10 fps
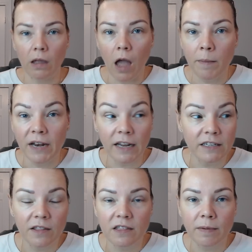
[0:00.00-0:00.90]
I mean, I
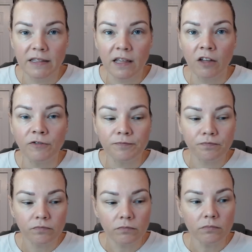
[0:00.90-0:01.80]
did this myself,
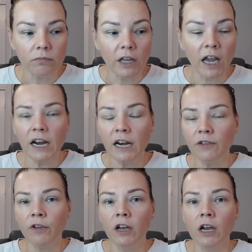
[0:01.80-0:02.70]
kind
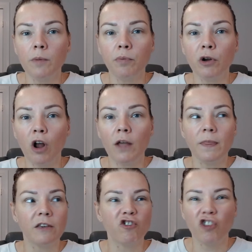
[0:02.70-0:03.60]
of put on
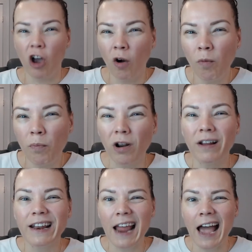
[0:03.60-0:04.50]
this show, put on
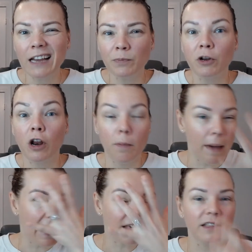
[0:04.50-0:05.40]
an act, put on a
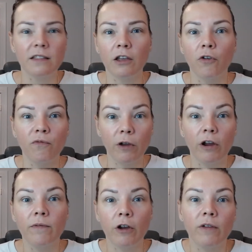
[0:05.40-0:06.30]
mask that they are
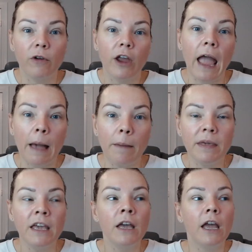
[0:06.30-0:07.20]
very, very, very
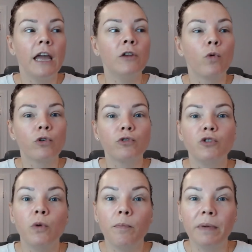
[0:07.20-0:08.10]
happy in order
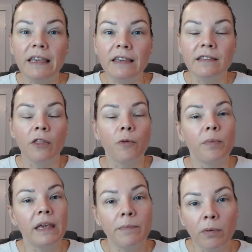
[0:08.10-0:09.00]
to appease other
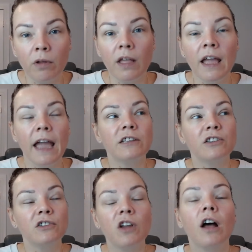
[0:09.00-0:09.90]
people and to
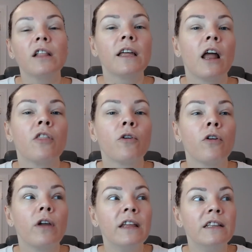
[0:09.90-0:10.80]
not let
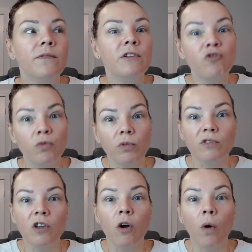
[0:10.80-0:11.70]
other individuals
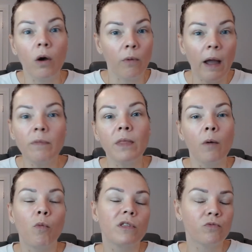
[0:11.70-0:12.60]
know around
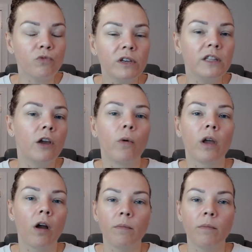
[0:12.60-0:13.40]
them what's really going on